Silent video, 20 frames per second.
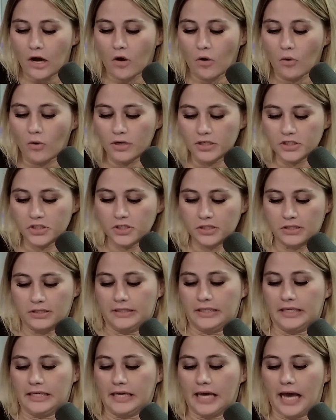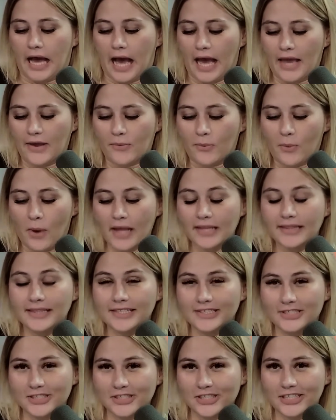Originally, I read
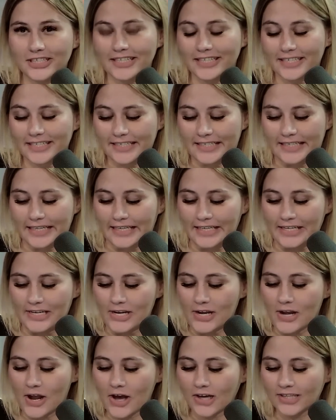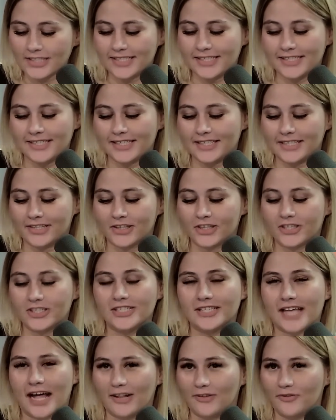that she did not see
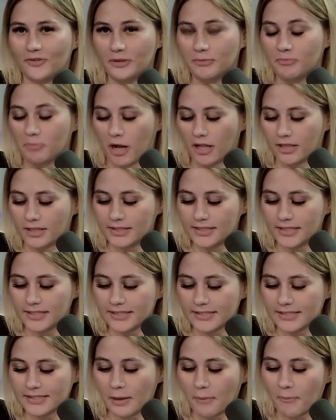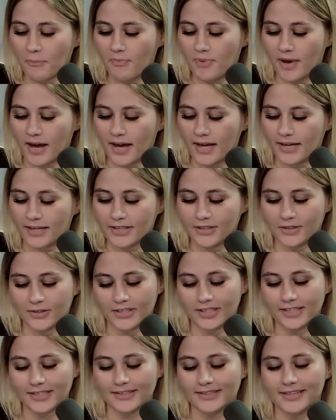herself in politics, but you
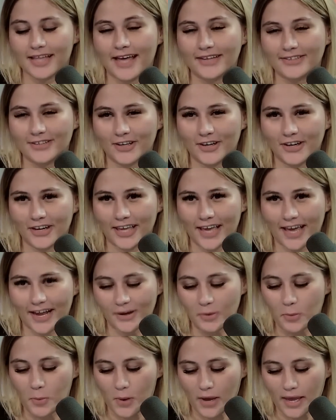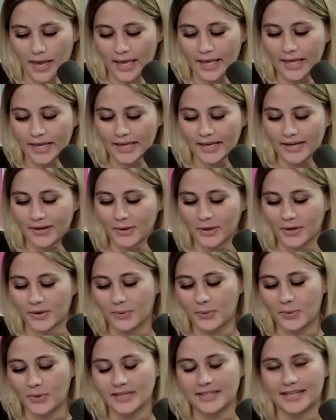didn't let her get away
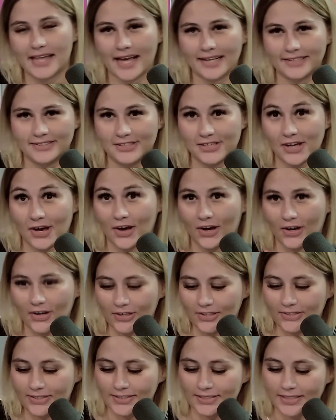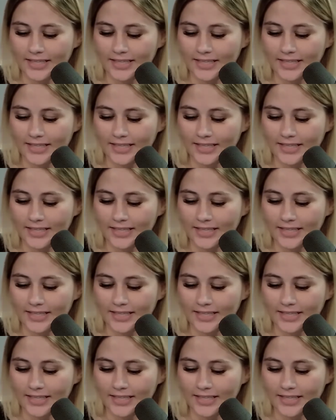with that thought